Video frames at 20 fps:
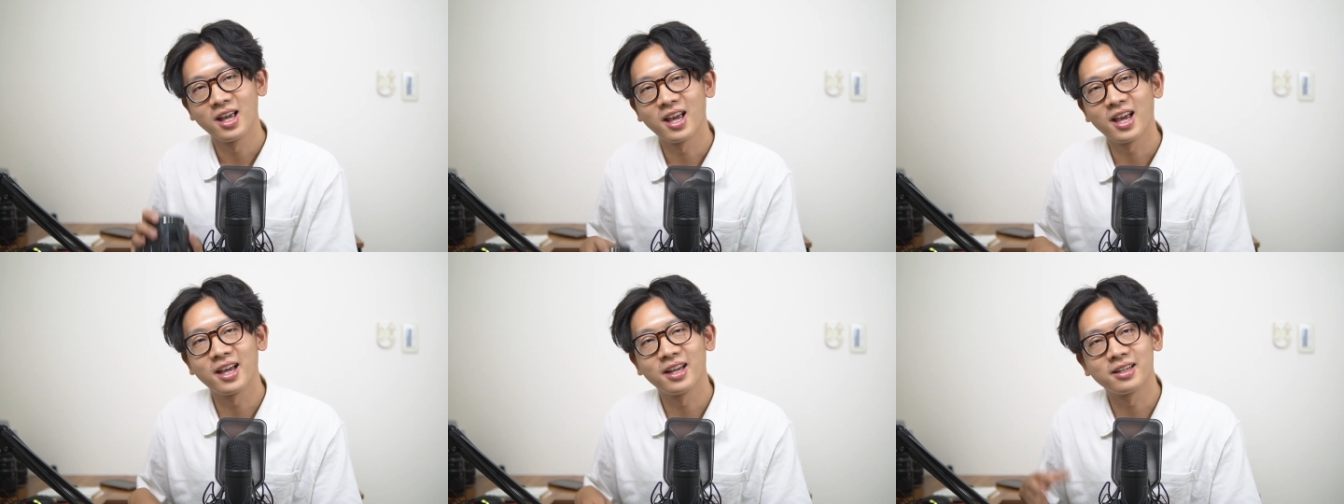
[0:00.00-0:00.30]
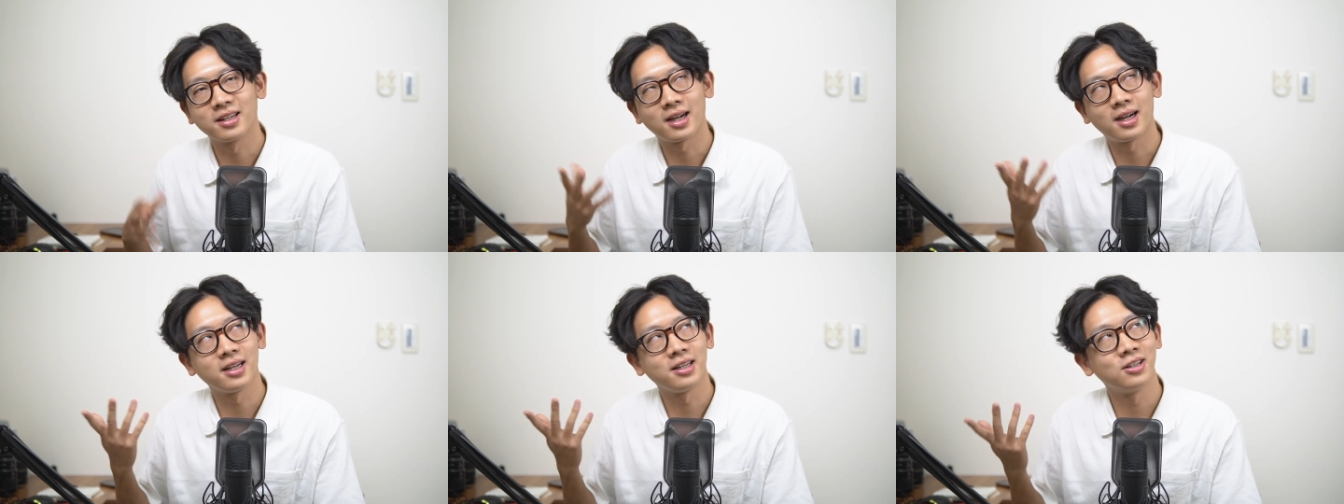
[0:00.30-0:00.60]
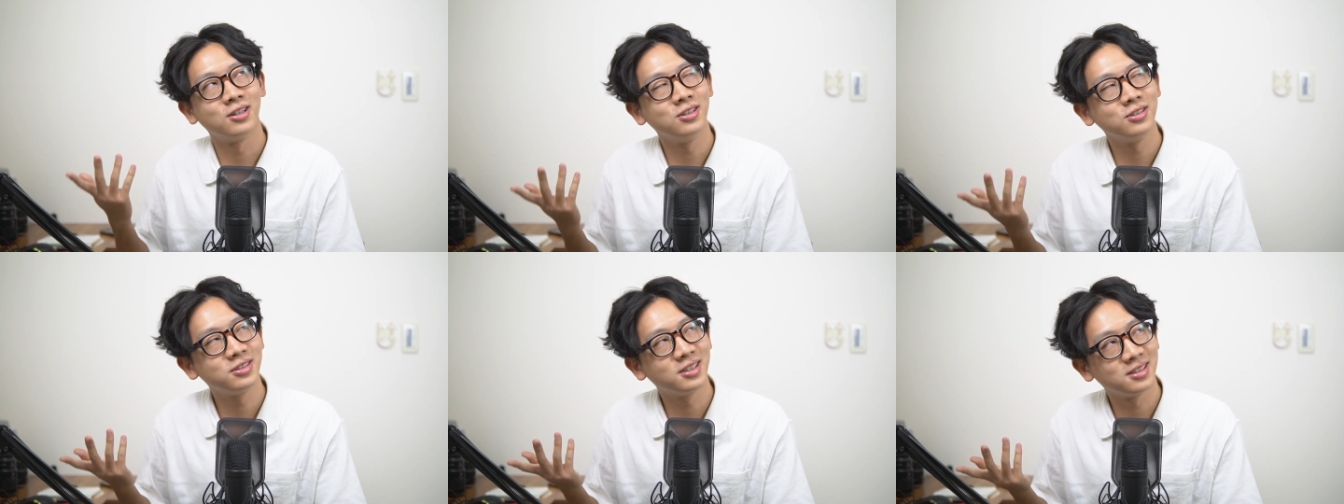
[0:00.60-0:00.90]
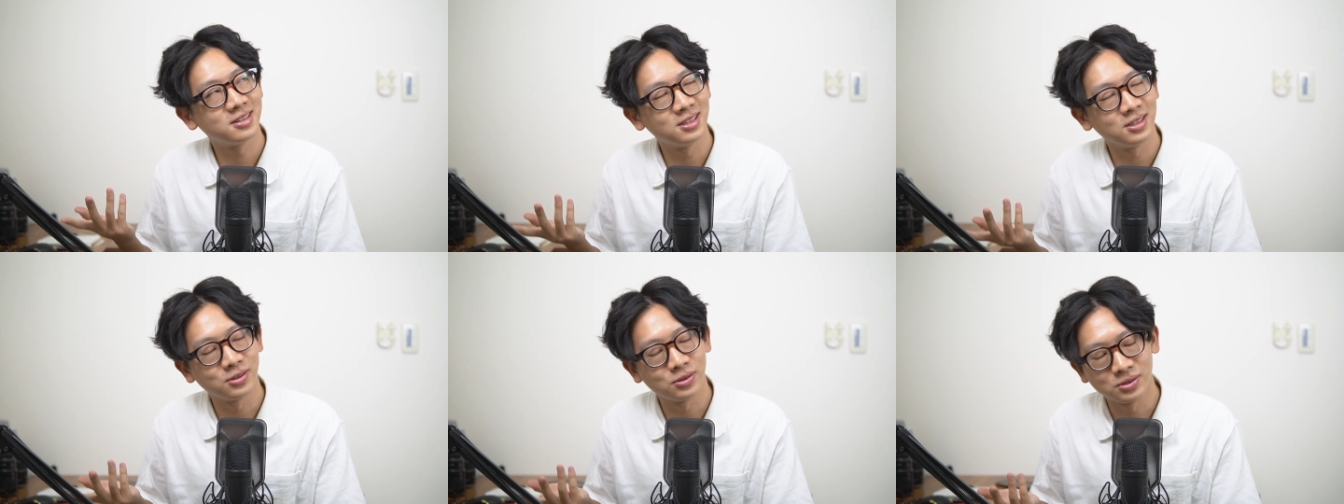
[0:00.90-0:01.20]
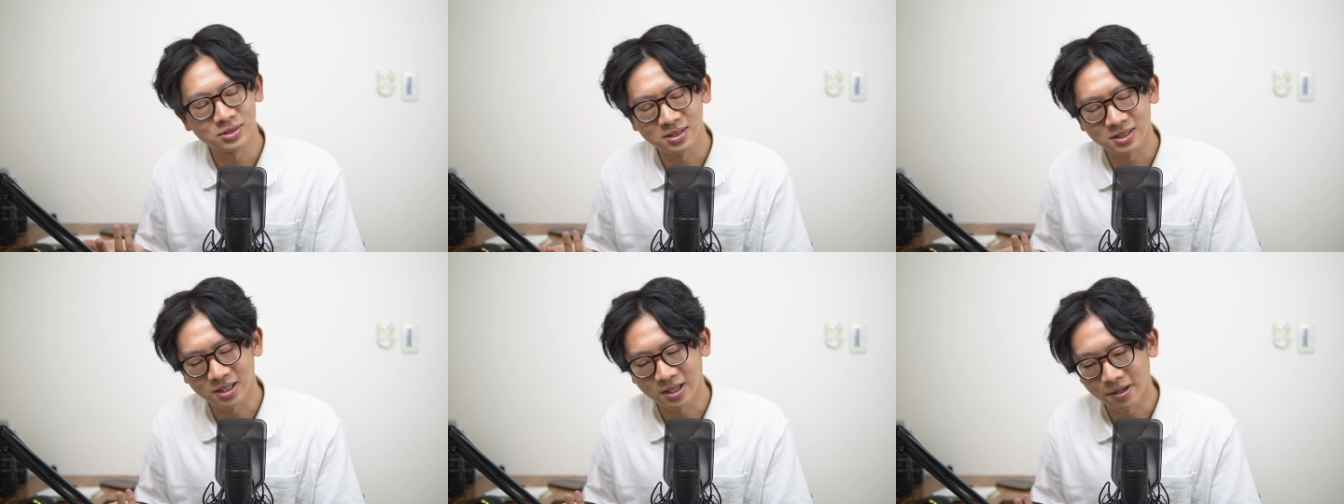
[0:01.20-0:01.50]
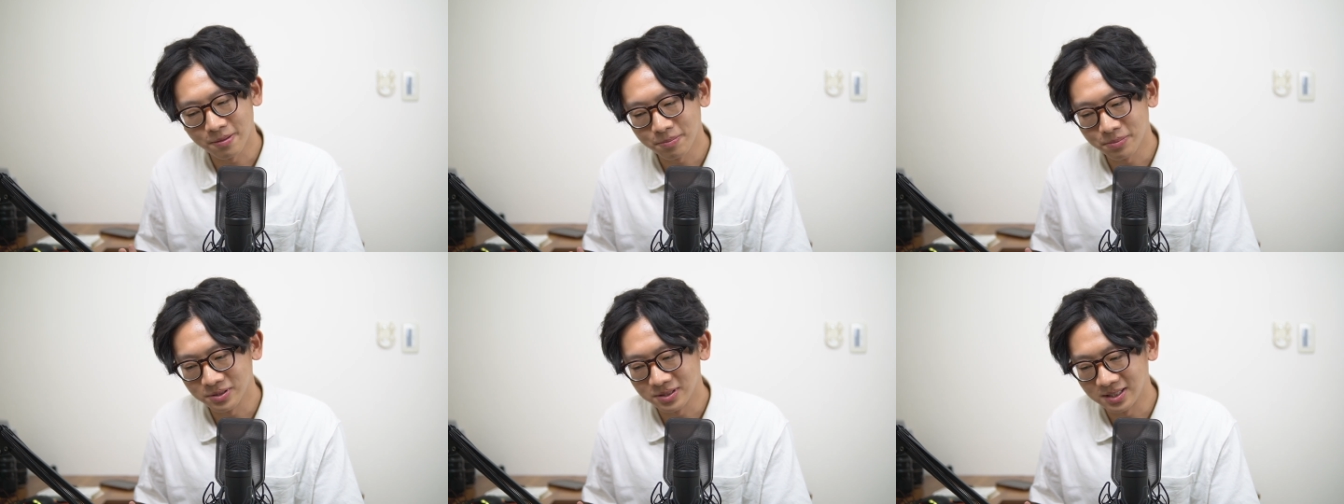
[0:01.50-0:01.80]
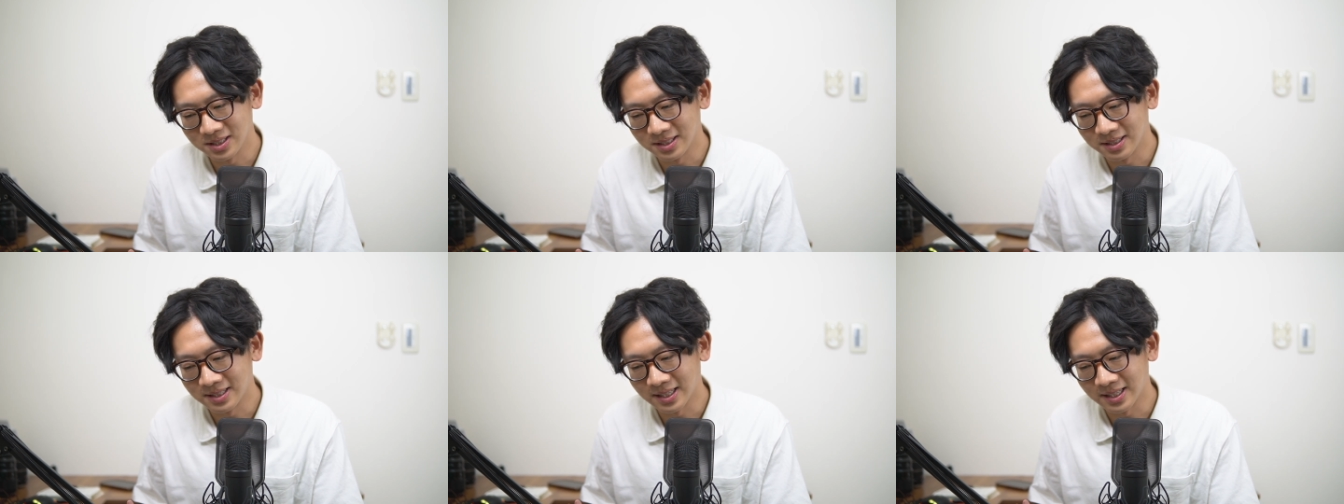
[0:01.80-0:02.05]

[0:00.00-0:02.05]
And I heard that there was a company